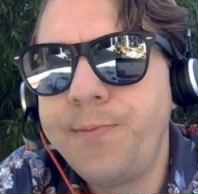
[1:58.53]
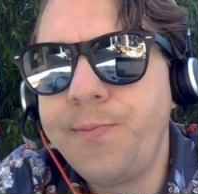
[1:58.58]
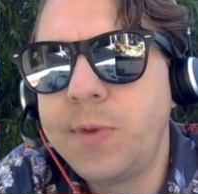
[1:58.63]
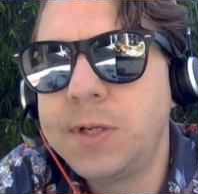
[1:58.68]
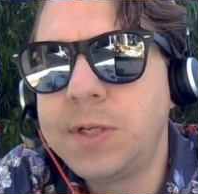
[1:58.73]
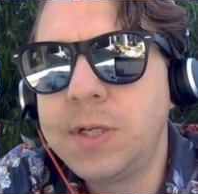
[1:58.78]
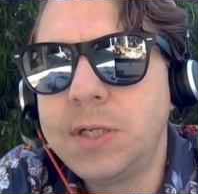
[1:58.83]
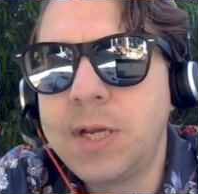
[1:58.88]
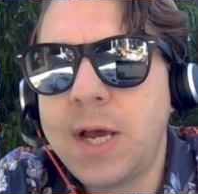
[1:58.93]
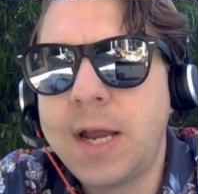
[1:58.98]

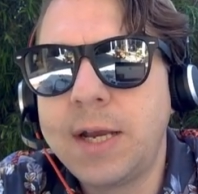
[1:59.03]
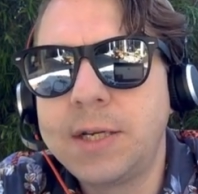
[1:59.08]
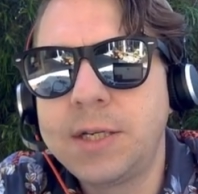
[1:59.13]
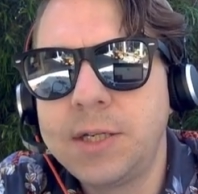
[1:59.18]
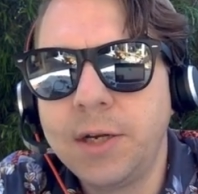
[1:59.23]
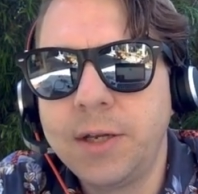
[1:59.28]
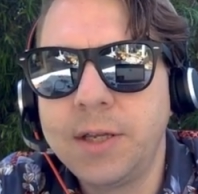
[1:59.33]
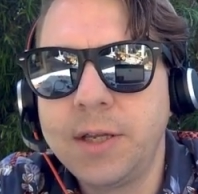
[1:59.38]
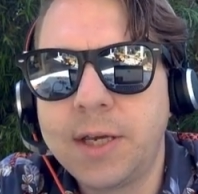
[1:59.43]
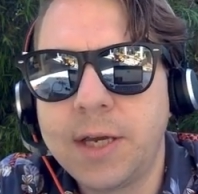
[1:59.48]
This is not
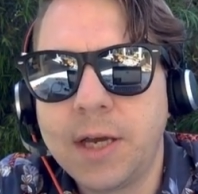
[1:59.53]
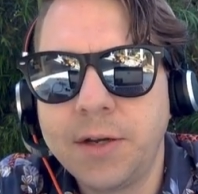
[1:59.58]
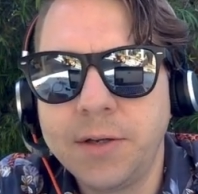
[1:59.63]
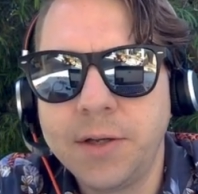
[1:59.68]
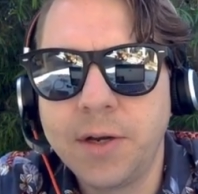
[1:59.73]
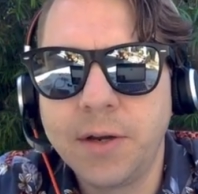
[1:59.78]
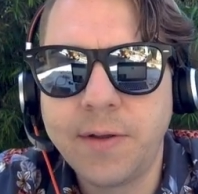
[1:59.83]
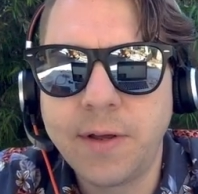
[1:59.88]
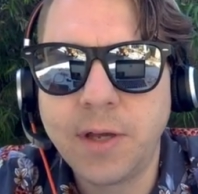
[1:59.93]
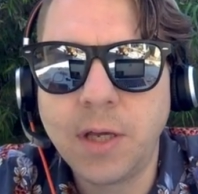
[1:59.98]
necessarily the
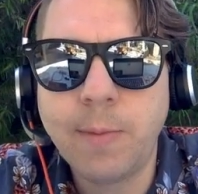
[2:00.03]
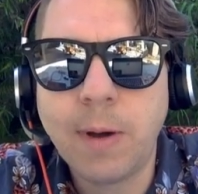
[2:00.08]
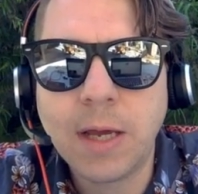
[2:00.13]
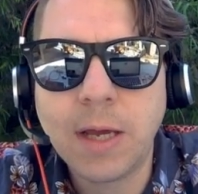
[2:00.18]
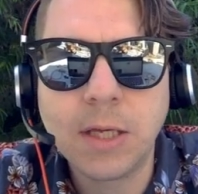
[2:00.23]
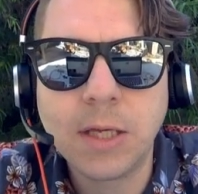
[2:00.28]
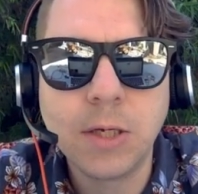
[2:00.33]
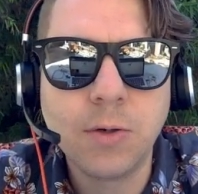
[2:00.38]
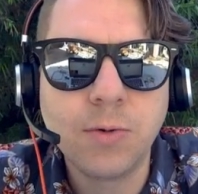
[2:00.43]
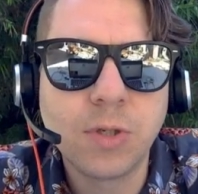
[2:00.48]
calculator that you
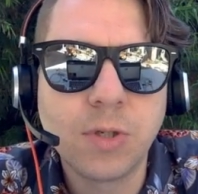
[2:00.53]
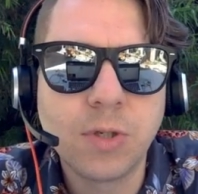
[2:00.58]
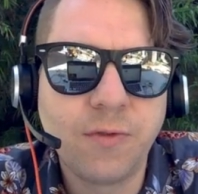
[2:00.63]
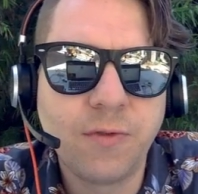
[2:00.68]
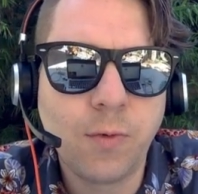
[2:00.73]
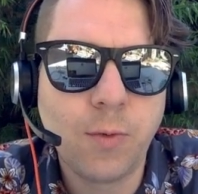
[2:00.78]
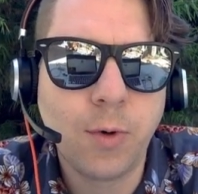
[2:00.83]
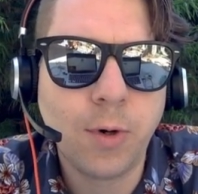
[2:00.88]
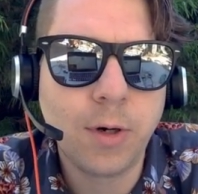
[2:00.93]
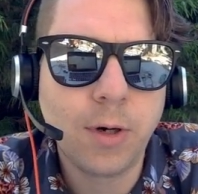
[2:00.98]
might use
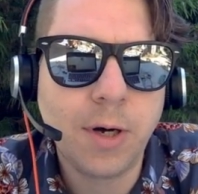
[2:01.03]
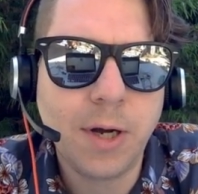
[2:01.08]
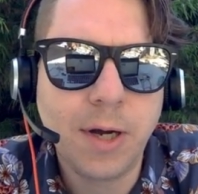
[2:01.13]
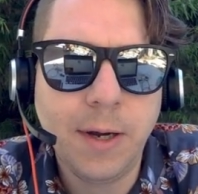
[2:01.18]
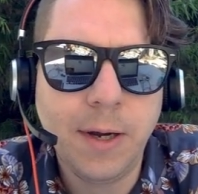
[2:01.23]
for